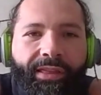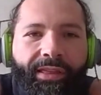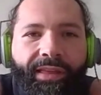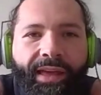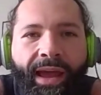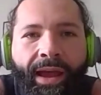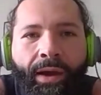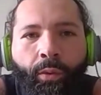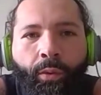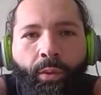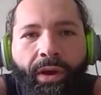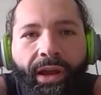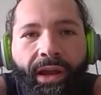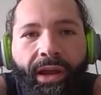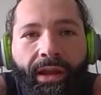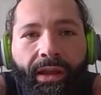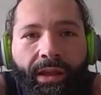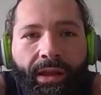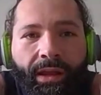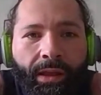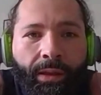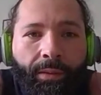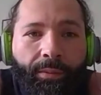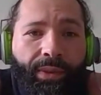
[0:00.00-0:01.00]
that way.
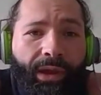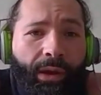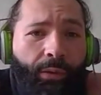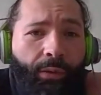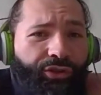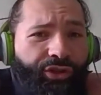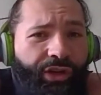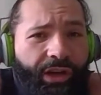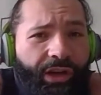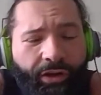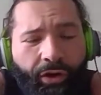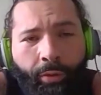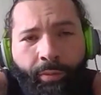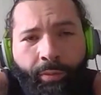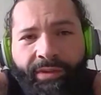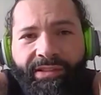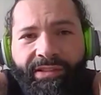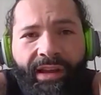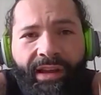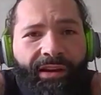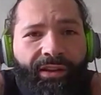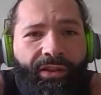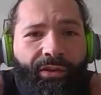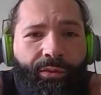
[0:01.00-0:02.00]
Yeah, when Jake Omen's
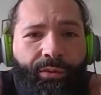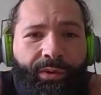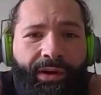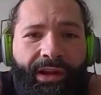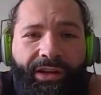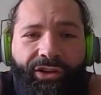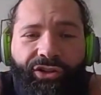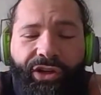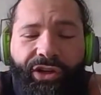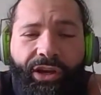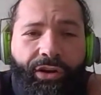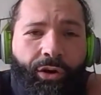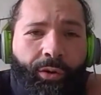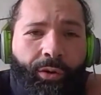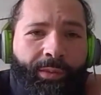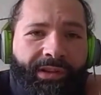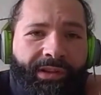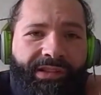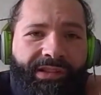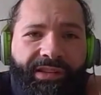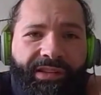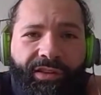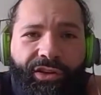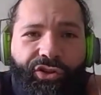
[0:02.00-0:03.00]
not in the ring, Jake
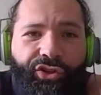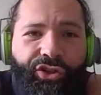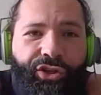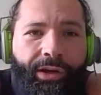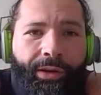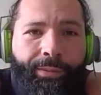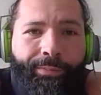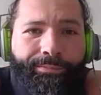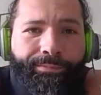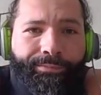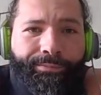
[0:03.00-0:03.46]
Omen's in the gym.